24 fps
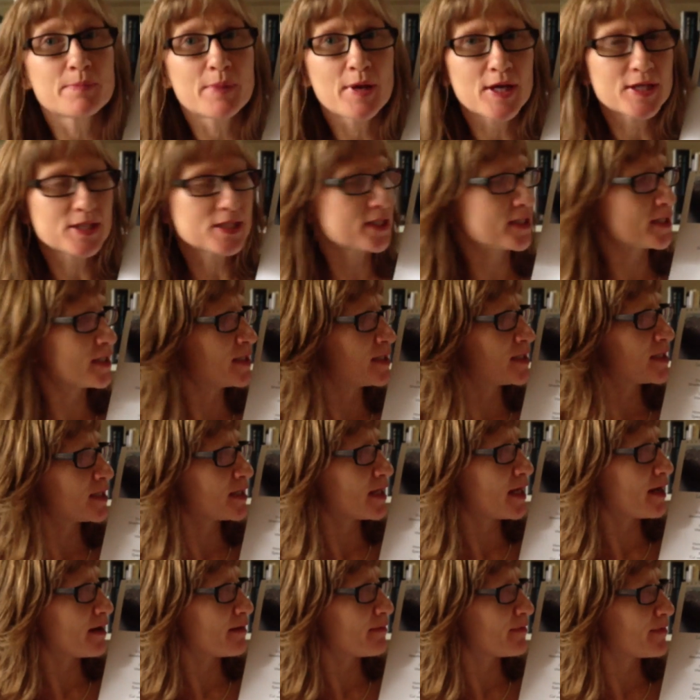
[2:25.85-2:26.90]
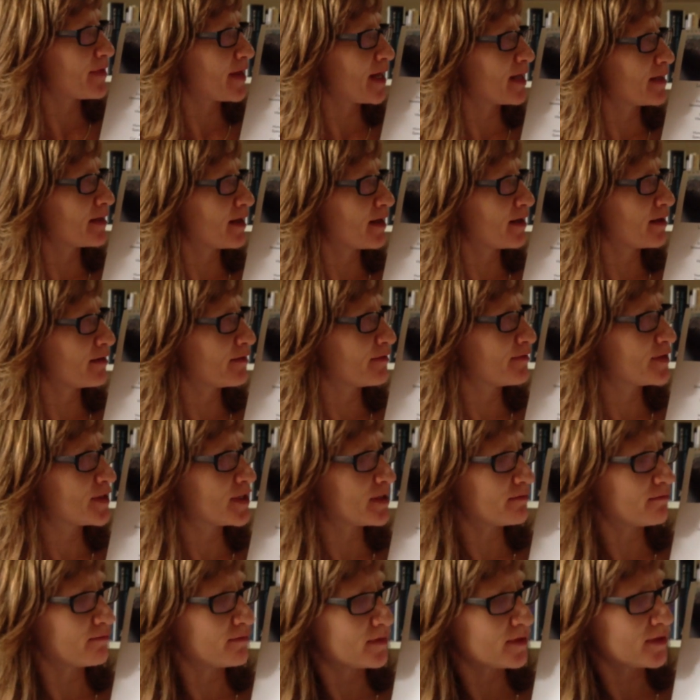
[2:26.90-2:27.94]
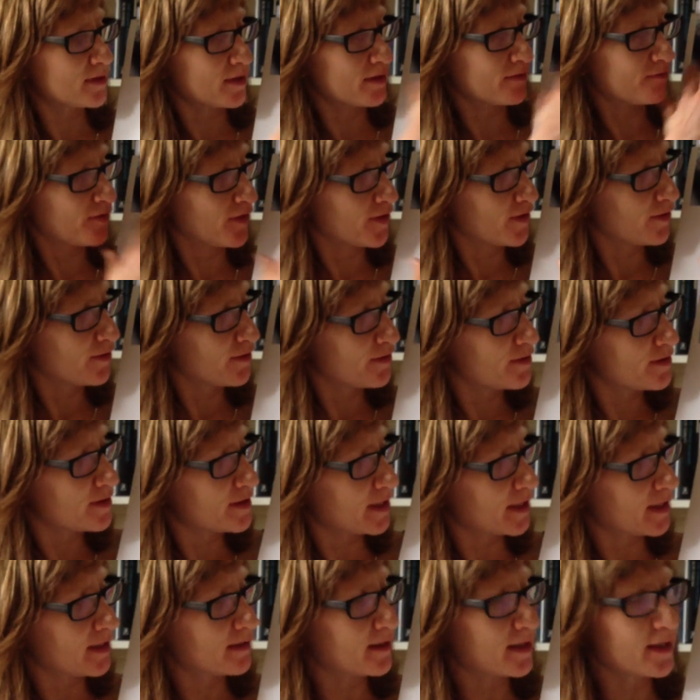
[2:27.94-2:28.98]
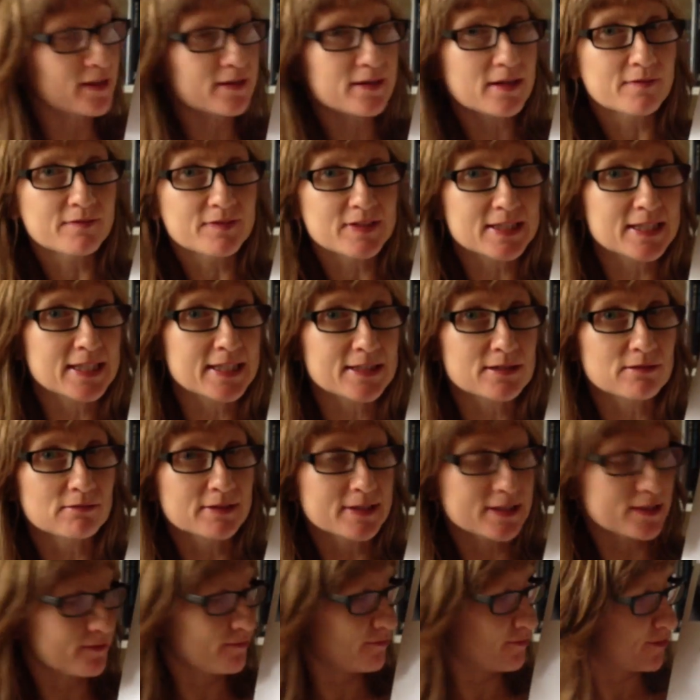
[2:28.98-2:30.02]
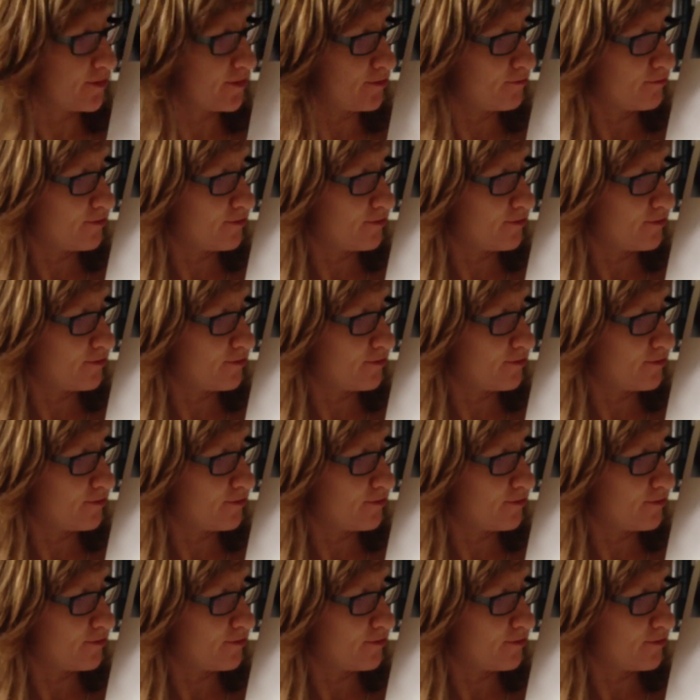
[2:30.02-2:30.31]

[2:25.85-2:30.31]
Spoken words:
purchases. They loved the photos, they loved the seasonal fruit and